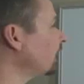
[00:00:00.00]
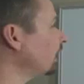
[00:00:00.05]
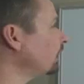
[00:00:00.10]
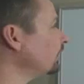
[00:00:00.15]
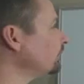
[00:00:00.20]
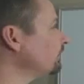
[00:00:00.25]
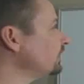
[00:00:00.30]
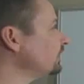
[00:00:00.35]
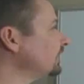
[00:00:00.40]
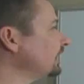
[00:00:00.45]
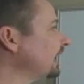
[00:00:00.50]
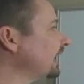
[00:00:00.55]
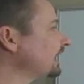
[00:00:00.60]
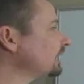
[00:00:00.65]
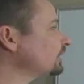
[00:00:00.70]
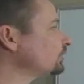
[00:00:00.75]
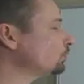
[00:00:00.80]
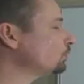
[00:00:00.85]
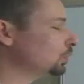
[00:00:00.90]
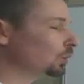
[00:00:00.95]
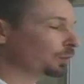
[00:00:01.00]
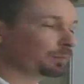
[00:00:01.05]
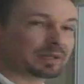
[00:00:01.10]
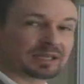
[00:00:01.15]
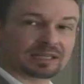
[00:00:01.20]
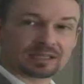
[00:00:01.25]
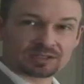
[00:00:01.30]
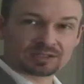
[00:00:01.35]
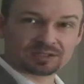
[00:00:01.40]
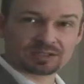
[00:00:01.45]
of the actual
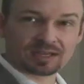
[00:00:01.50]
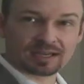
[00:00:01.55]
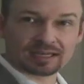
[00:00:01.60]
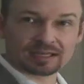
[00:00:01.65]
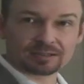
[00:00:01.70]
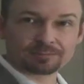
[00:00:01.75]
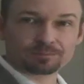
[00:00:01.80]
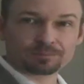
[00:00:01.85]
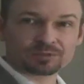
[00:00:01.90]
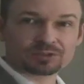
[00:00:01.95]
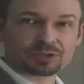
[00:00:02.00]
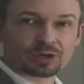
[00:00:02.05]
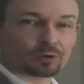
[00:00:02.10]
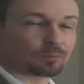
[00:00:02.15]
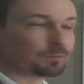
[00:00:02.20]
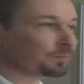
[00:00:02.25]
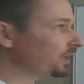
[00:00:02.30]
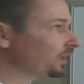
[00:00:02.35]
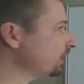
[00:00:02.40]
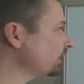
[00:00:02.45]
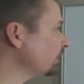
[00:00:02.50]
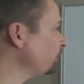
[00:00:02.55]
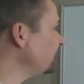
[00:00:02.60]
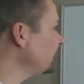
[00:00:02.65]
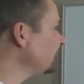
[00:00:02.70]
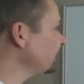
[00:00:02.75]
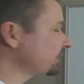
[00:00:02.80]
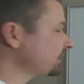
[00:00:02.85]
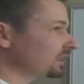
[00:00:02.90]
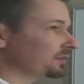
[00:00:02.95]
peak state. So the
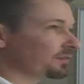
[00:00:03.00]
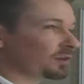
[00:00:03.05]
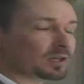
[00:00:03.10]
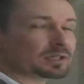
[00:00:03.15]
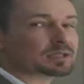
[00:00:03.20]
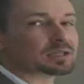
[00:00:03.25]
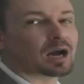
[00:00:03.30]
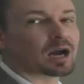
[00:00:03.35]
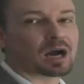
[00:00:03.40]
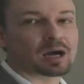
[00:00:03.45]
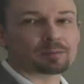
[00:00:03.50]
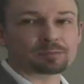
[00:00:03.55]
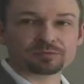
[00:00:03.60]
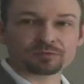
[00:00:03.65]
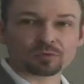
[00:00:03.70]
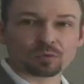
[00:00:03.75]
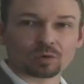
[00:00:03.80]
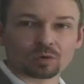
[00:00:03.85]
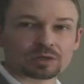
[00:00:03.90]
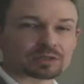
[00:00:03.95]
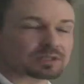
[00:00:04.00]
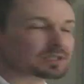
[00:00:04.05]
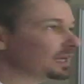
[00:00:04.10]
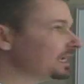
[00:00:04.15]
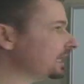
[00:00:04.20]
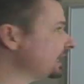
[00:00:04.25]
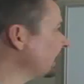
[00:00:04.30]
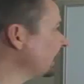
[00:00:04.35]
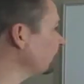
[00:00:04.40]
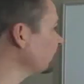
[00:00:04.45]
peak is at the very top, of course,
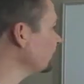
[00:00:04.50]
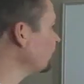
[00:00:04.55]
and